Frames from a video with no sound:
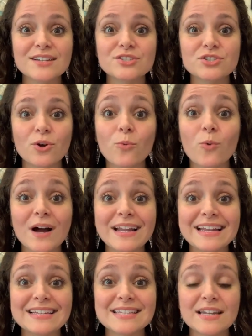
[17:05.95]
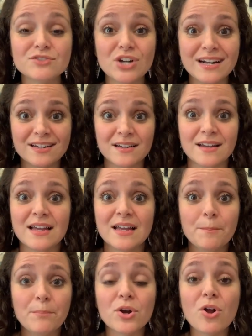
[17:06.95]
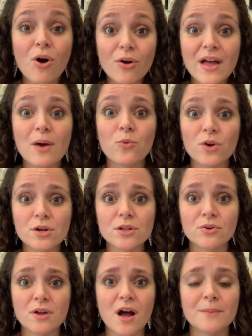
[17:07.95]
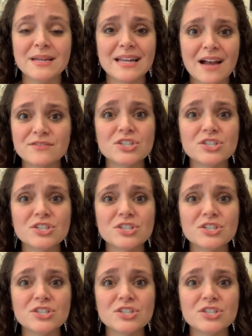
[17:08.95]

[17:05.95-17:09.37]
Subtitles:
So instead of trying to put all that workload on me to have